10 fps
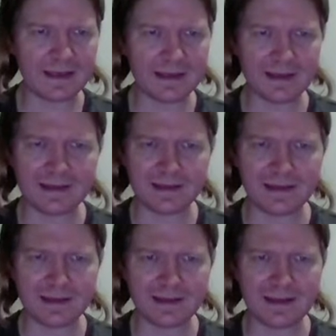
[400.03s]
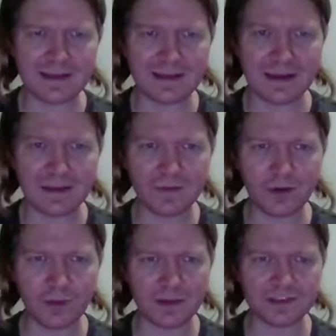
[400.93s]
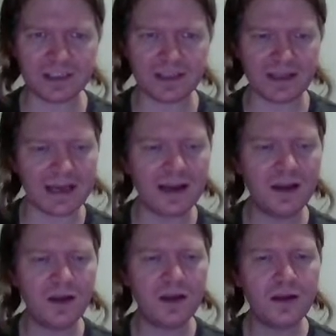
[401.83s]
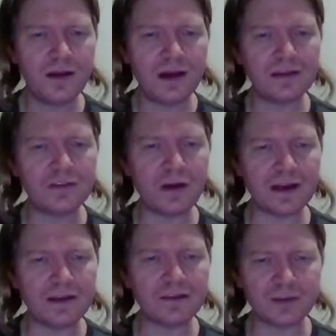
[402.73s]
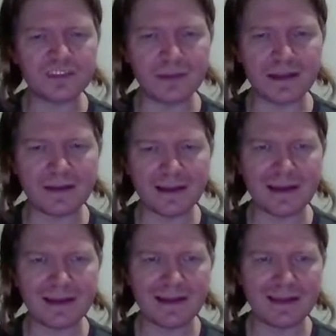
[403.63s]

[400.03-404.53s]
that, not even a question. Like, do I need to explain that?